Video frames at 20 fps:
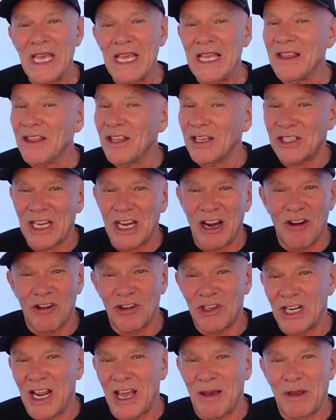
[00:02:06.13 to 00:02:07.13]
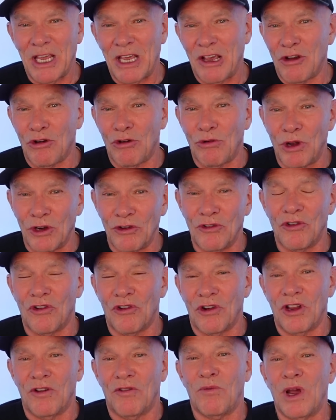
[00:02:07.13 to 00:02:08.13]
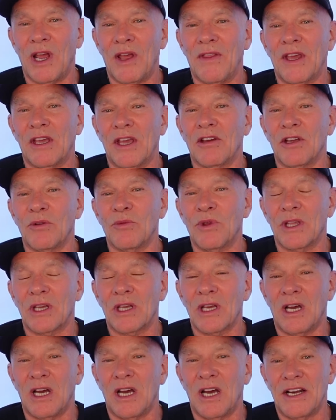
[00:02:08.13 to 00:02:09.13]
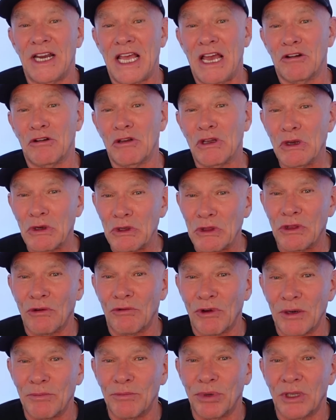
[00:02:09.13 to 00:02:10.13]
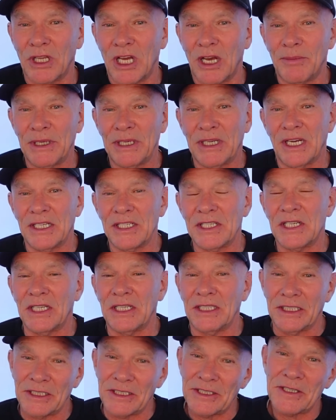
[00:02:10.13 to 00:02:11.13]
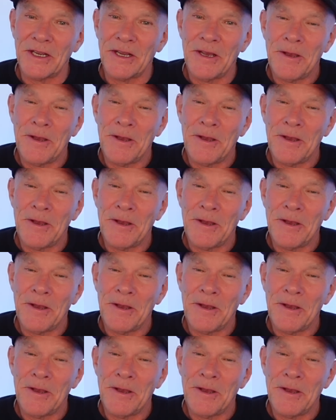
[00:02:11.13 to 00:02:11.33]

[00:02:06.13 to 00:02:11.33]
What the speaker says: in this aerodynamic quandary of where they're going with the car and how good the Red Bull RB19 is,